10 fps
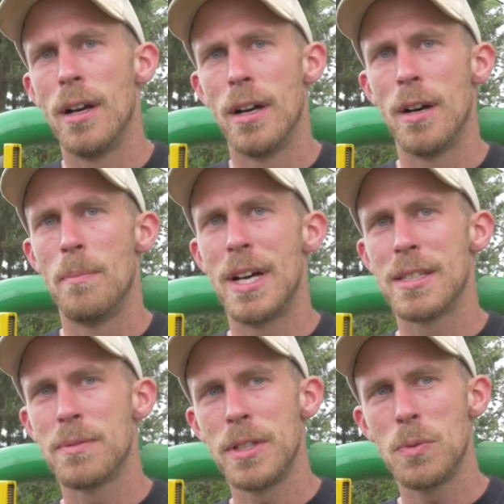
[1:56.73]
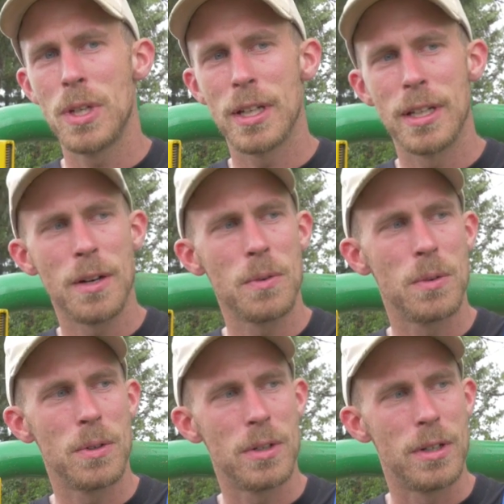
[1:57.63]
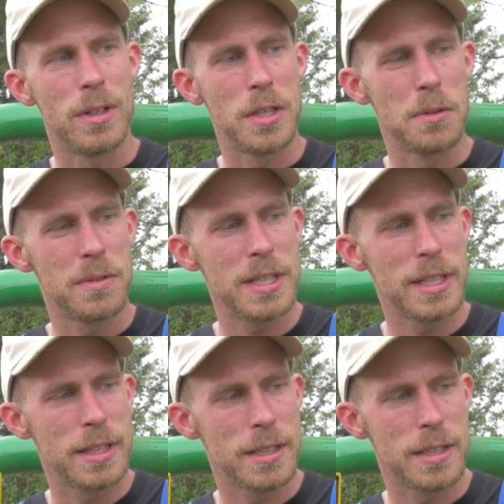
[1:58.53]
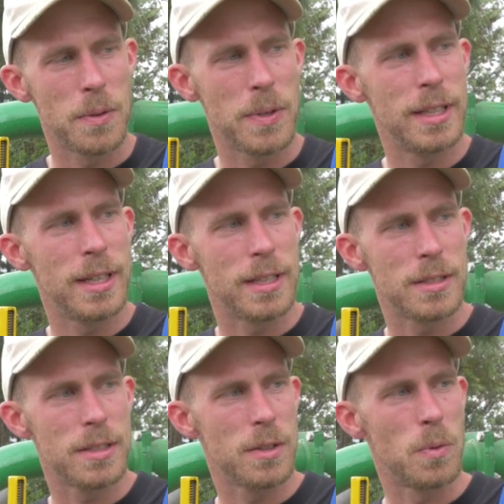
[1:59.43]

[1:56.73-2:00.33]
As FIT, we are now innovating it in the way that